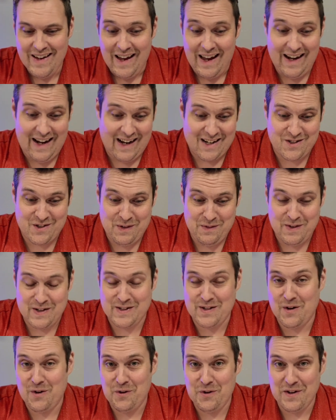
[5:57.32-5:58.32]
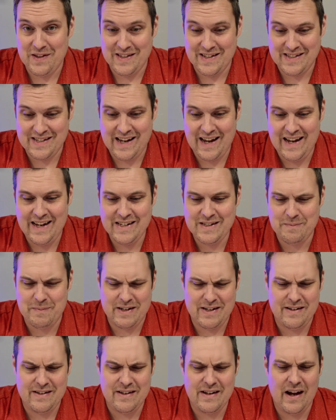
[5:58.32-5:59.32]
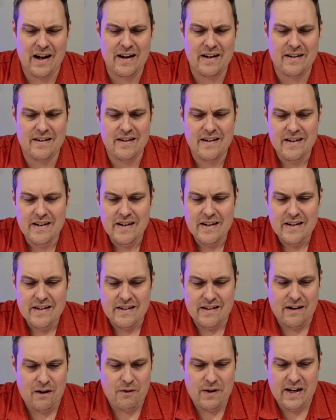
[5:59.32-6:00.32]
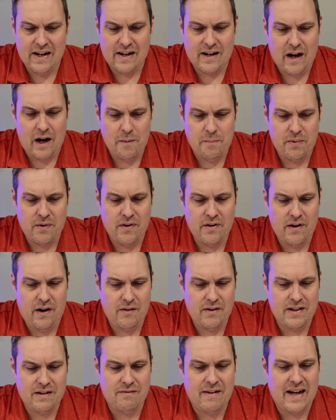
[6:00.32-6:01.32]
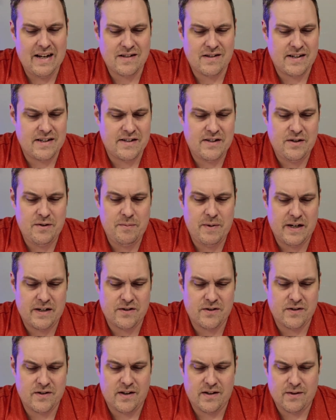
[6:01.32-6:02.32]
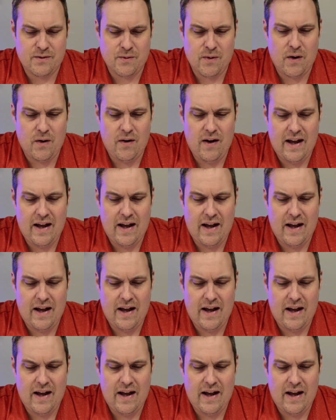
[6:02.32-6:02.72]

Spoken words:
It actually looks cool in this case, but not, only the last like 2 pictures on the roll